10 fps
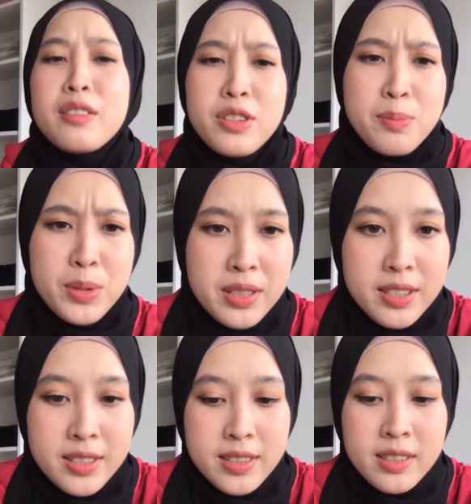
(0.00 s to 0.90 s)
loving
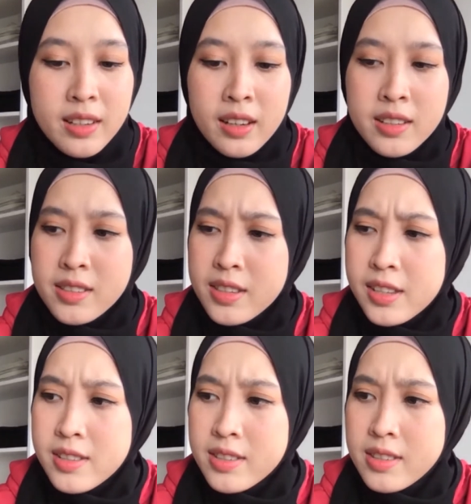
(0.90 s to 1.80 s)
business
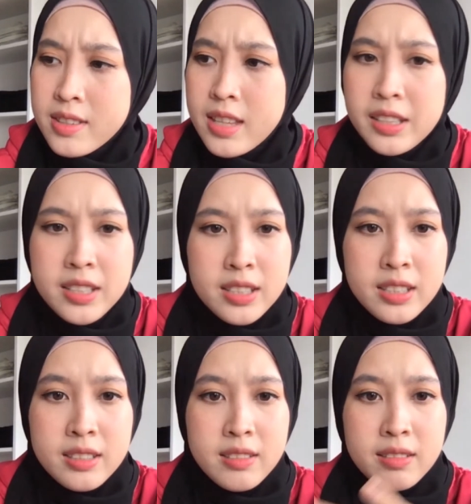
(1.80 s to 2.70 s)
since
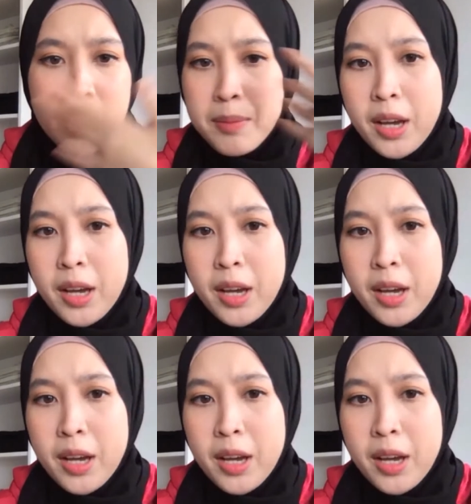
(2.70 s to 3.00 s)
study time